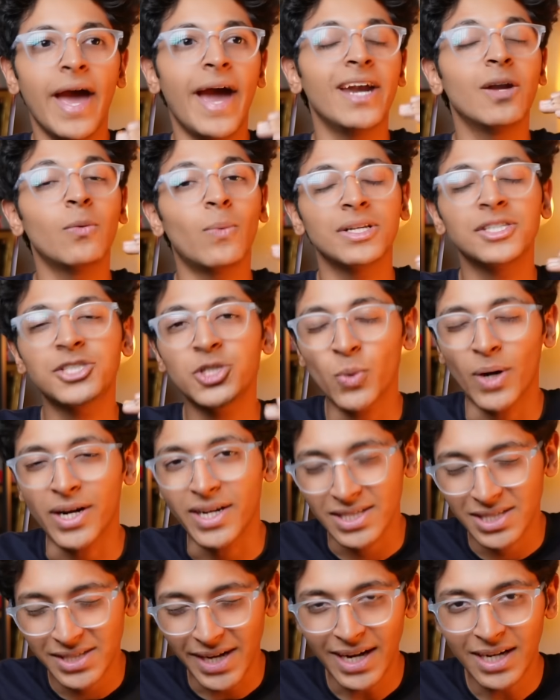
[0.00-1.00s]
And once you
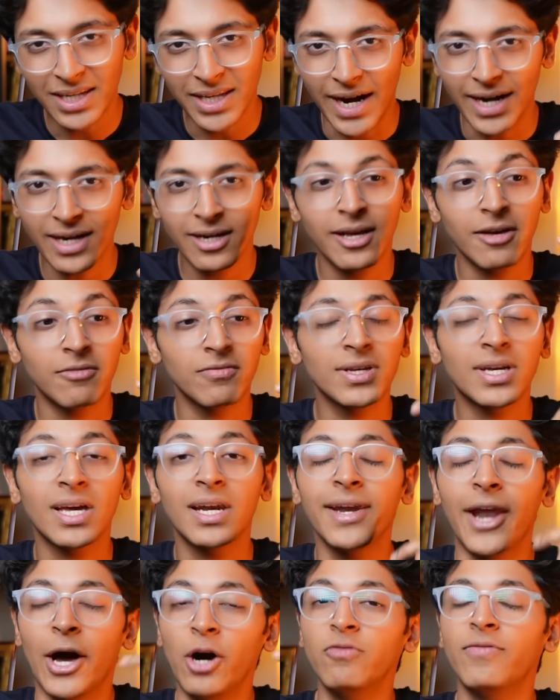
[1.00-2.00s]
understand that, we
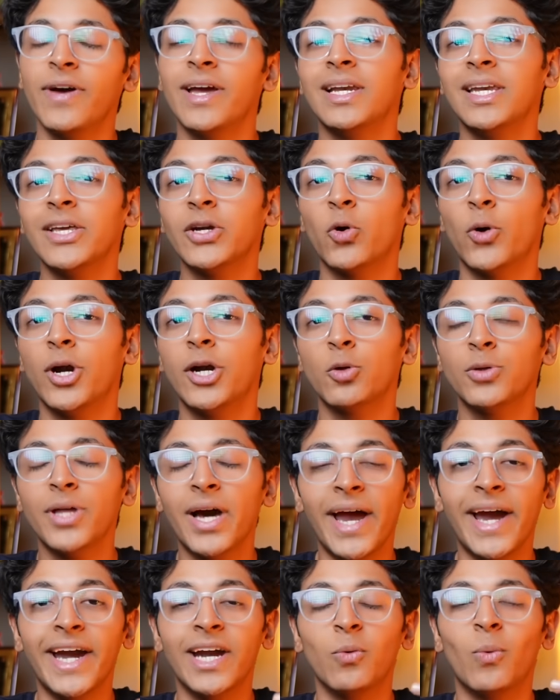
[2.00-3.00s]
can now finally go into
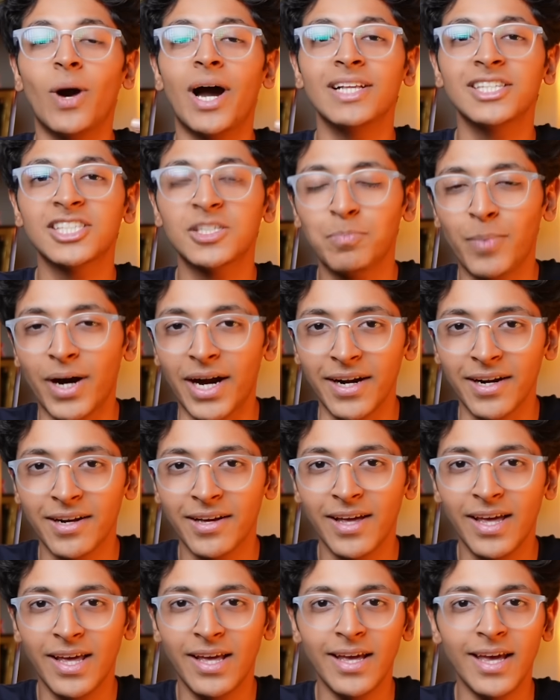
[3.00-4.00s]
the advanced part,
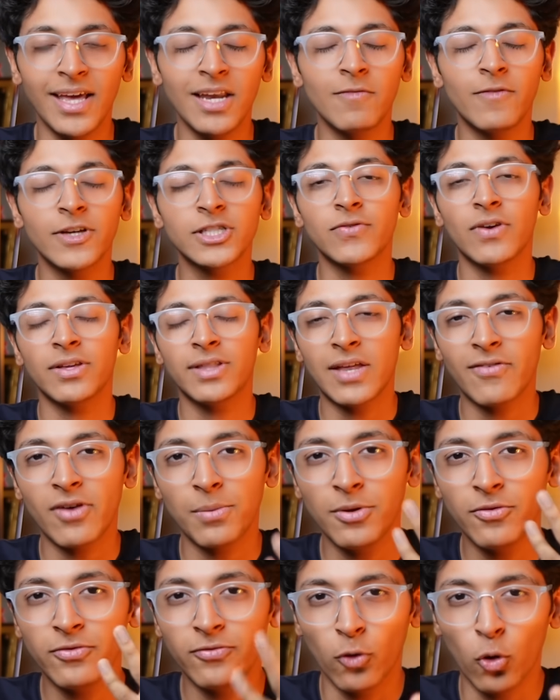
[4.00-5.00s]
in which there will
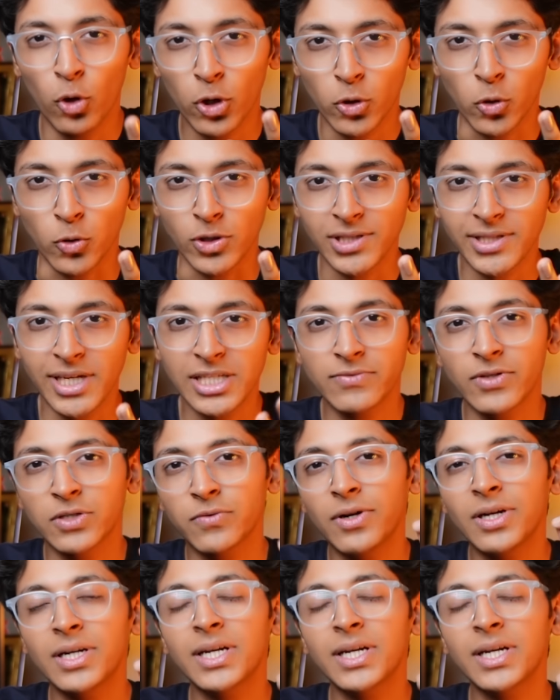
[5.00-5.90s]
be 4 courses which will